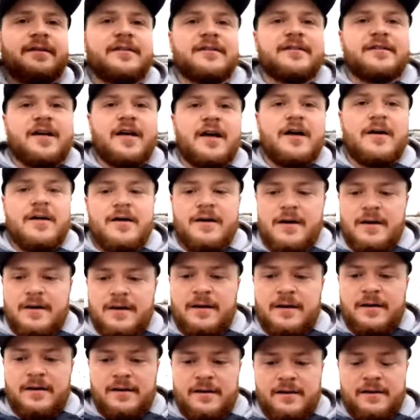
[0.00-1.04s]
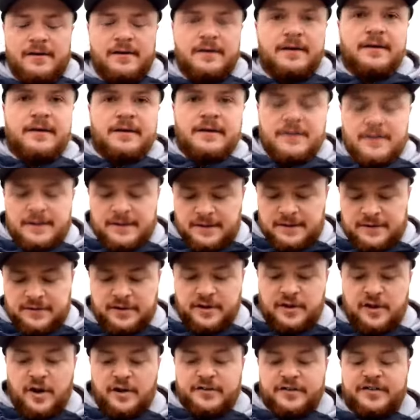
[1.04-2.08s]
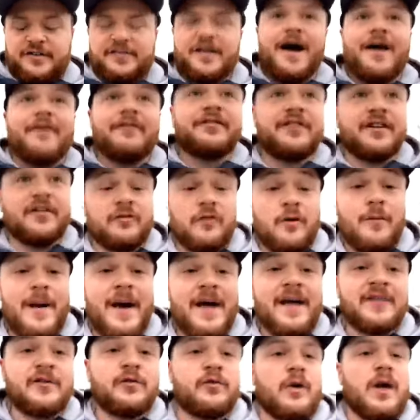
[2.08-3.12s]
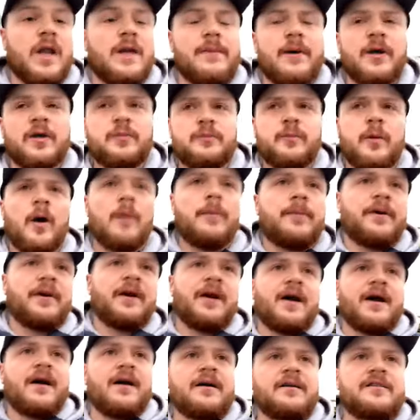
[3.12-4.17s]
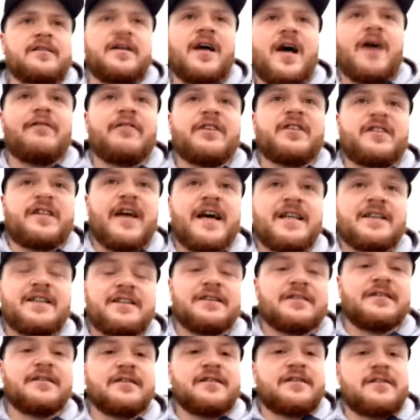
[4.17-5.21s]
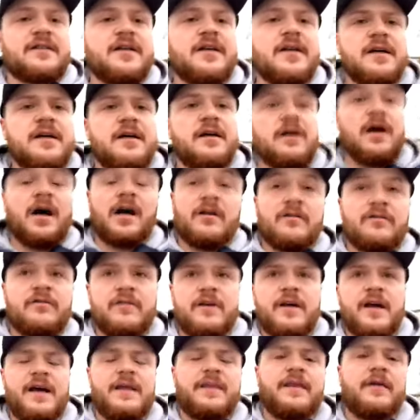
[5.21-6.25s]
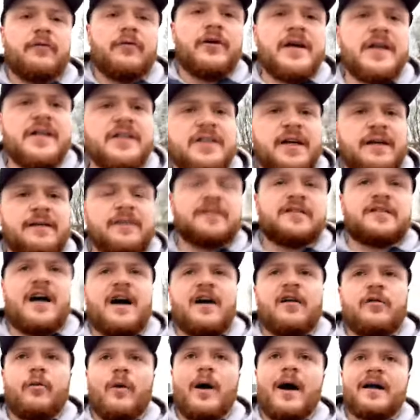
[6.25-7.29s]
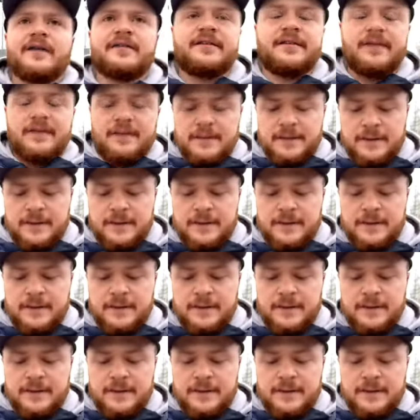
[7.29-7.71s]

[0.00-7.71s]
So Gloucester Services remains one of the most popular service stations kind of in the region in the southwest.